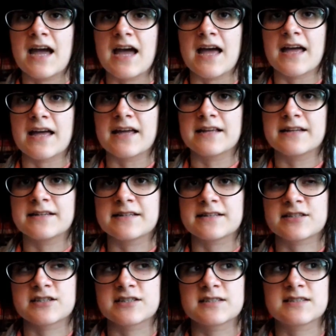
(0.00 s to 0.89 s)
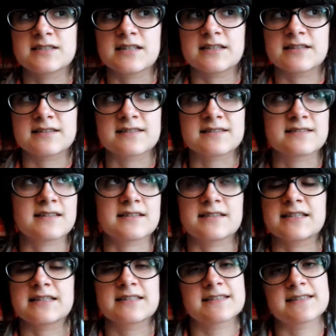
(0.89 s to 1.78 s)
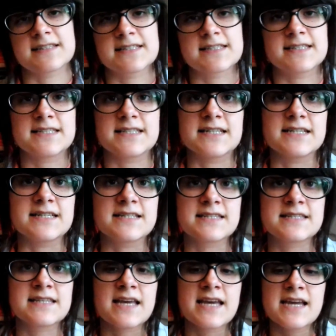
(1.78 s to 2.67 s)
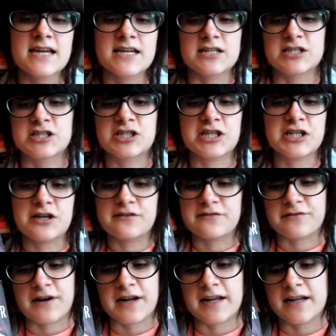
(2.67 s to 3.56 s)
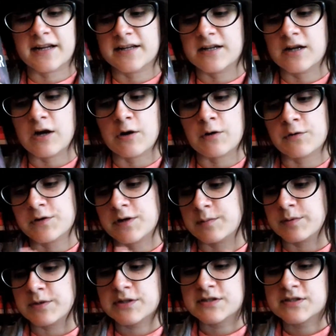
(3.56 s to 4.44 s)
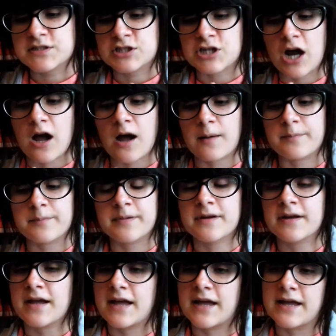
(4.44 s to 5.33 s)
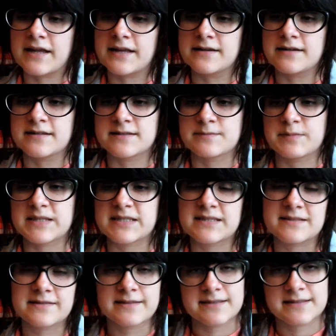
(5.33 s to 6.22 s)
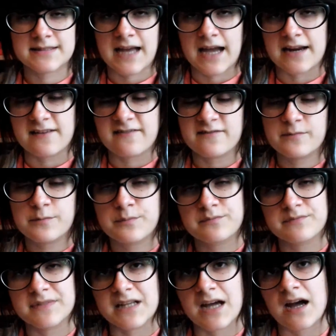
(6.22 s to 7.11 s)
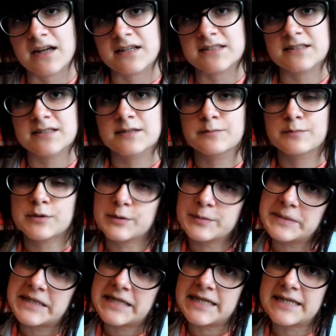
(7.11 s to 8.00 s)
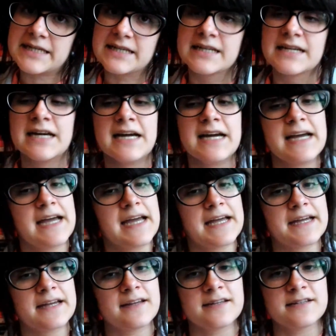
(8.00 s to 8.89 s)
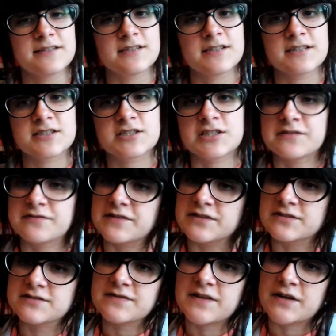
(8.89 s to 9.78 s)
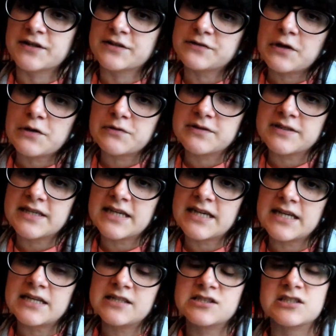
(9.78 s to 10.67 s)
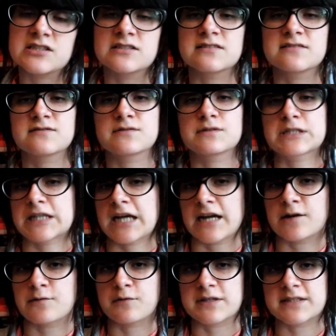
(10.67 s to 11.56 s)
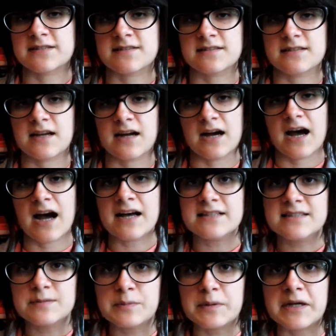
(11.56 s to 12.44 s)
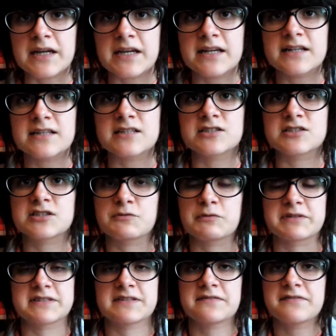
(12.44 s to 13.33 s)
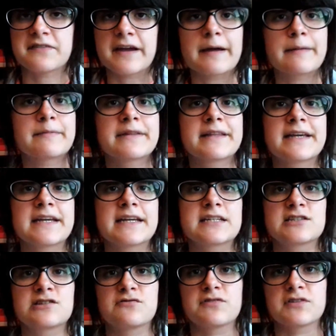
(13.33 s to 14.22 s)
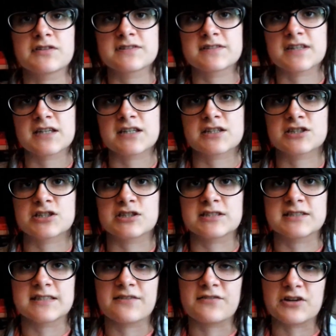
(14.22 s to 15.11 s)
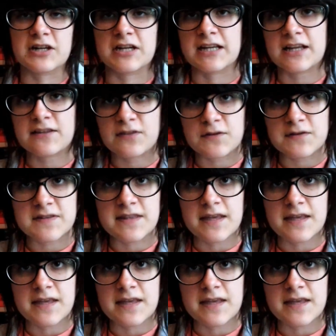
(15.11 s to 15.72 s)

and this is like in the 60s, and she and her friend own a bookshop, and business is kind of not booming, and she feels very lonely. She kind of wants a husband, and she wants a family, and she feels like she's never going to get those